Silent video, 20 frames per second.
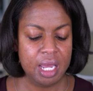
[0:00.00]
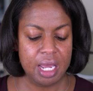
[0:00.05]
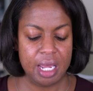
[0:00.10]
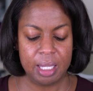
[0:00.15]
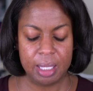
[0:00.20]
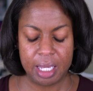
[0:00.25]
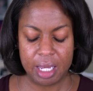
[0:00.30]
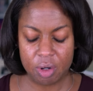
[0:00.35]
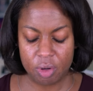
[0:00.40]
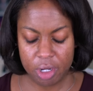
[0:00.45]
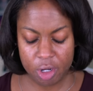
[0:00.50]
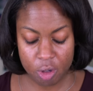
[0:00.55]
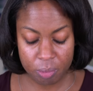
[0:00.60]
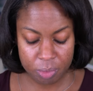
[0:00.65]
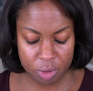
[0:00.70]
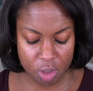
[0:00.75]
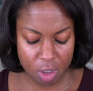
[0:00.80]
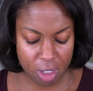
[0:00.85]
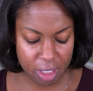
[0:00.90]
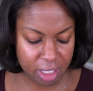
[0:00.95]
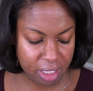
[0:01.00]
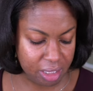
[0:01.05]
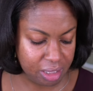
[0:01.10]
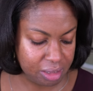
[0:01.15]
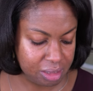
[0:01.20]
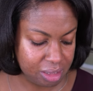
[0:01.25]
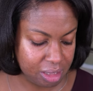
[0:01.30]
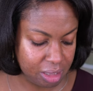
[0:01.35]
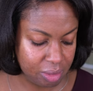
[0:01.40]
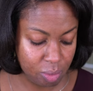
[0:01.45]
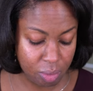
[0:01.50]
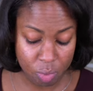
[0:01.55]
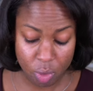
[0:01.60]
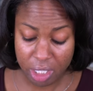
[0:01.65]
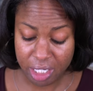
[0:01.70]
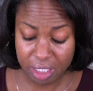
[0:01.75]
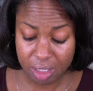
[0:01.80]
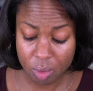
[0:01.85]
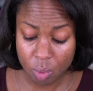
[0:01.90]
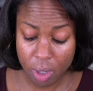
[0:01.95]
and that'll help darken it some.
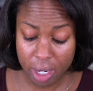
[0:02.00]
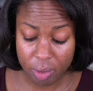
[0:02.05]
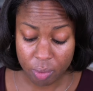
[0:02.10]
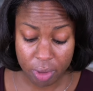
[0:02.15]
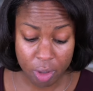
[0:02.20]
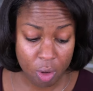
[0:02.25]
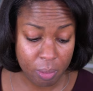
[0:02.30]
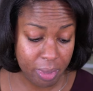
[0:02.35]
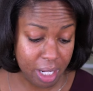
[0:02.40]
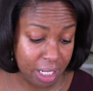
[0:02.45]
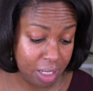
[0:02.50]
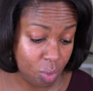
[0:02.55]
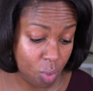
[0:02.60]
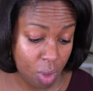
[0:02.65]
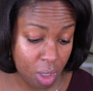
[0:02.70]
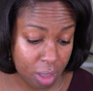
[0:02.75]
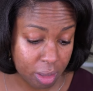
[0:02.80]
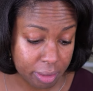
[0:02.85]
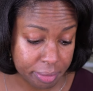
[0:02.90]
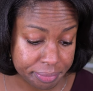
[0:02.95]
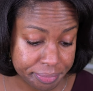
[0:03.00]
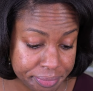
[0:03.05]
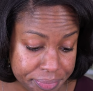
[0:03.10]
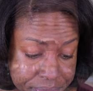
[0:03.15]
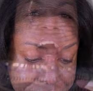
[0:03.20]
Either way, we're gonna make it work.